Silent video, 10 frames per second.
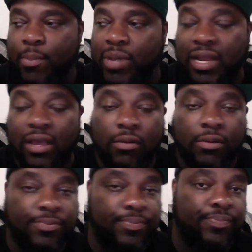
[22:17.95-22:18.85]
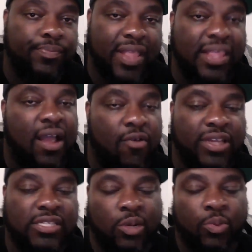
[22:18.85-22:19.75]
But I think I
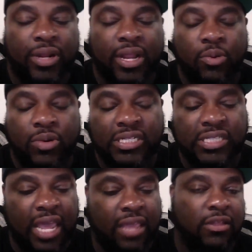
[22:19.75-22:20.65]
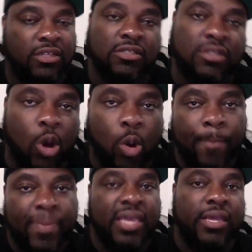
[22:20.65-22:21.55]
read somewhere that it was Knife because the
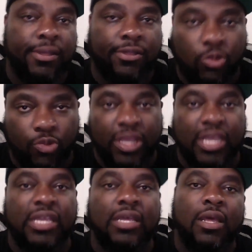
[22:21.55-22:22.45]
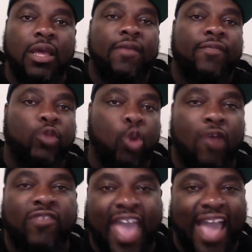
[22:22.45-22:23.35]
whole big 3
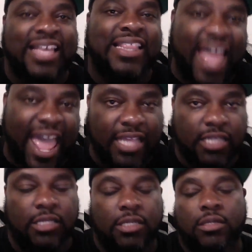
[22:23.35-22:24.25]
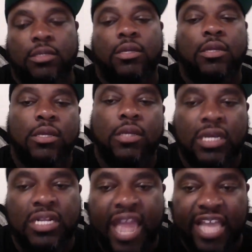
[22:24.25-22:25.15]
North Cackalack
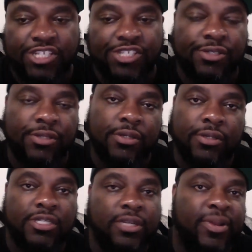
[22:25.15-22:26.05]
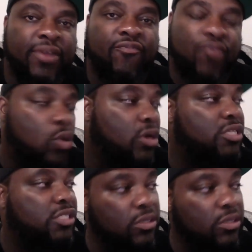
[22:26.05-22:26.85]
connection should have been a 40.